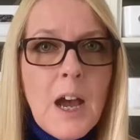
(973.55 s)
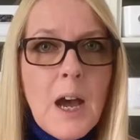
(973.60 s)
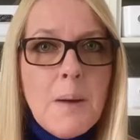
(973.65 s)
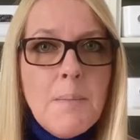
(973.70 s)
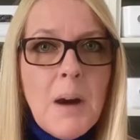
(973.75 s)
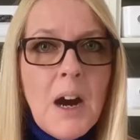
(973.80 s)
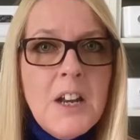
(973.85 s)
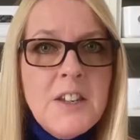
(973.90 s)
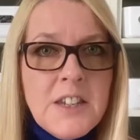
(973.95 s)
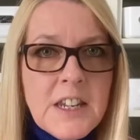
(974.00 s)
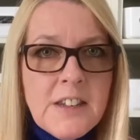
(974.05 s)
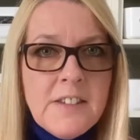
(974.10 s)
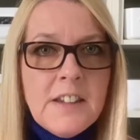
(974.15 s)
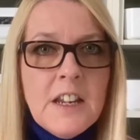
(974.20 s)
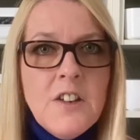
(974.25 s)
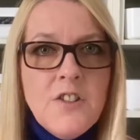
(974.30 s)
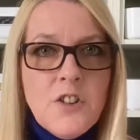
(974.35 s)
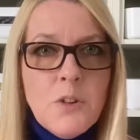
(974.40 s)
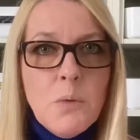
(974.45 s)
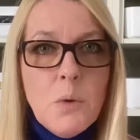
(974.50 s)
I did
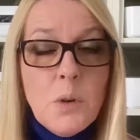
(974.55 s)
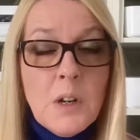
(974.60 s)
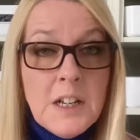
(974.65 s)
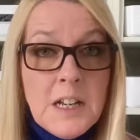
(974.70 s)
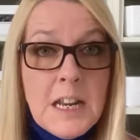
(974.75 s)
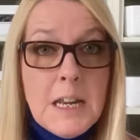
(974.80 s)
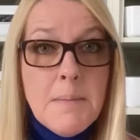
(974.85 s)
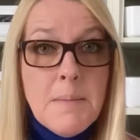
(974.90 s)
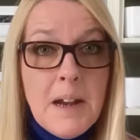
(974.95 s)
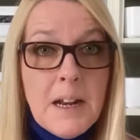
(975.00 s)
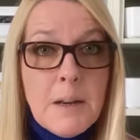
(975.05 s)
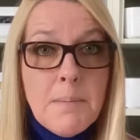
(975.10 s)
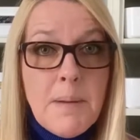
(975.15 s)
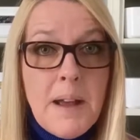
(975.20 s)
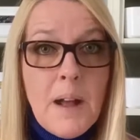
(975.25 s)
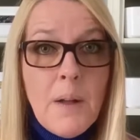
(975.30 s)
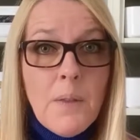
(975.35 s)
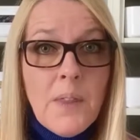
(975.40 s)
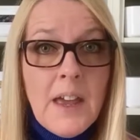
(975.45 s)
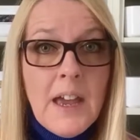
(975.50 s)
send you all an email
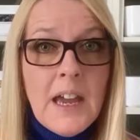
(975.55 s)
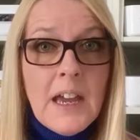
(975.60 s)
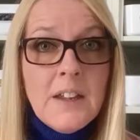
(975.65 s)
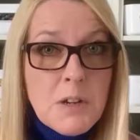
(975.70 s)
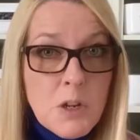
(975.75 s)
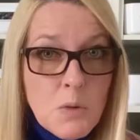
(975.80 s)
about that.